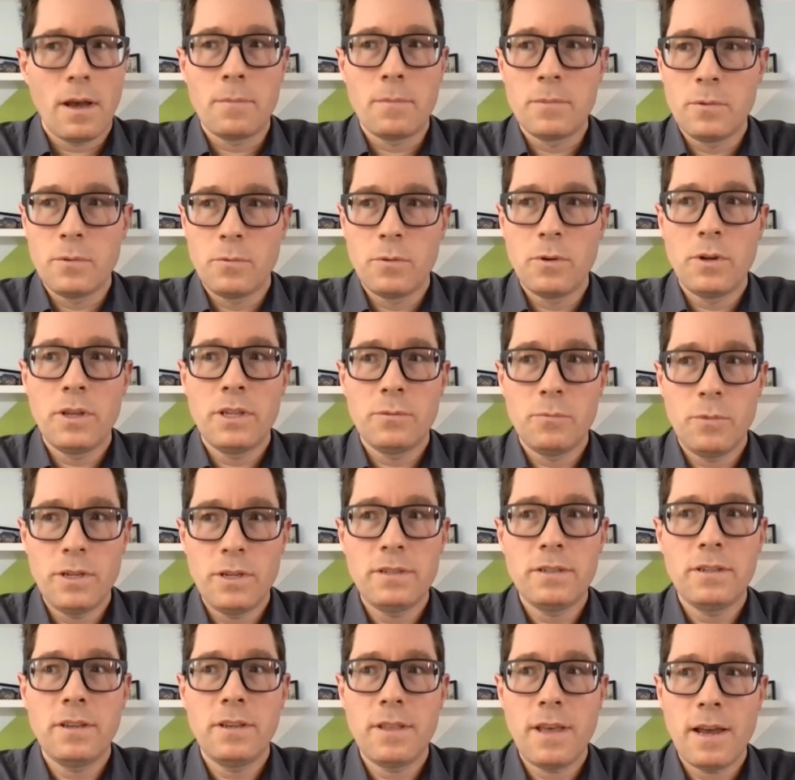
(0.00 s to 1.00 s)
um, we
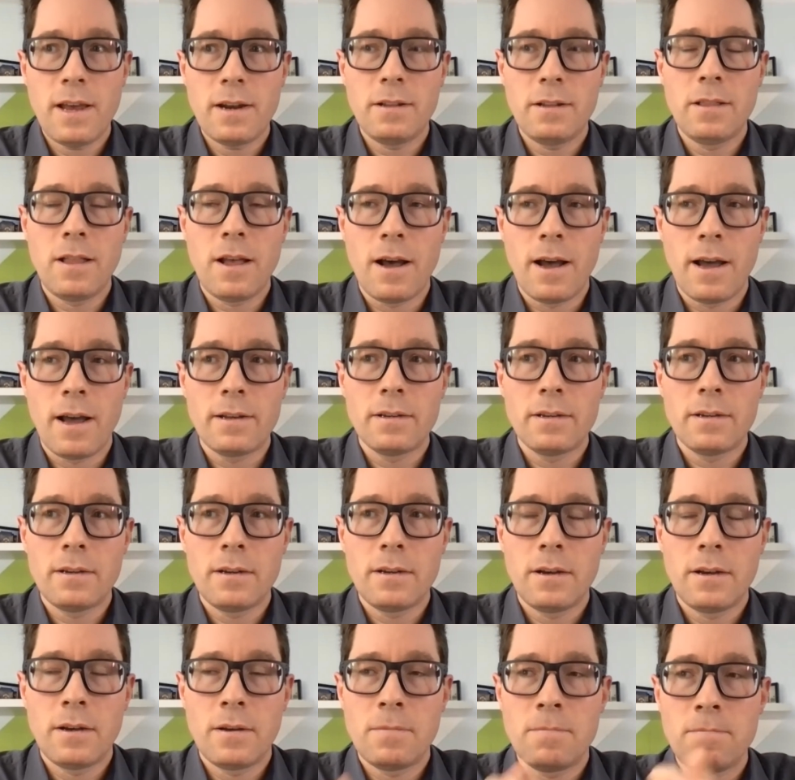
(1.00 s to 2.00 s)
we see that a lot.
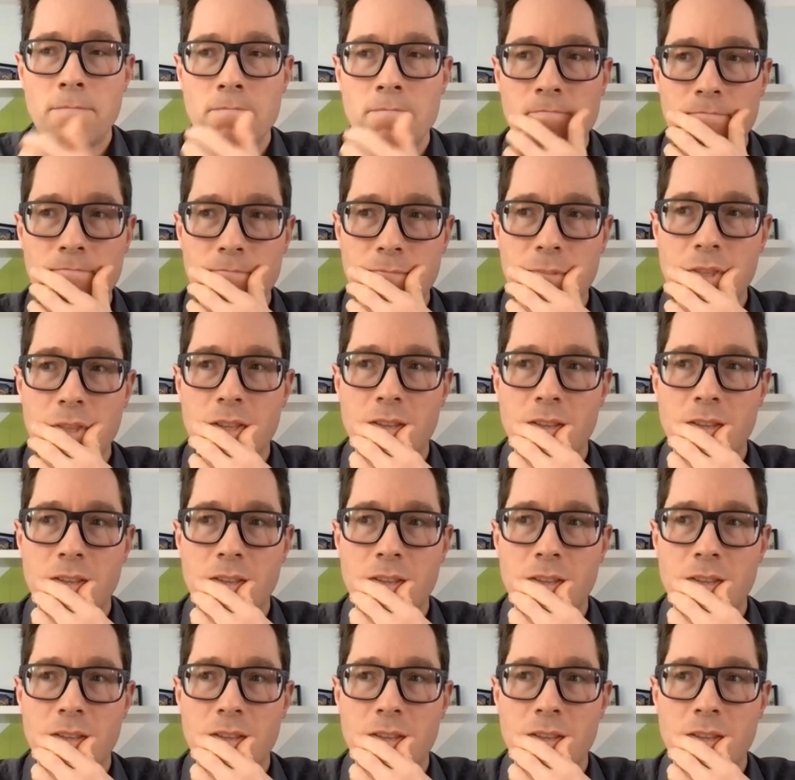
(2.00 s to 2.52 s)
Um,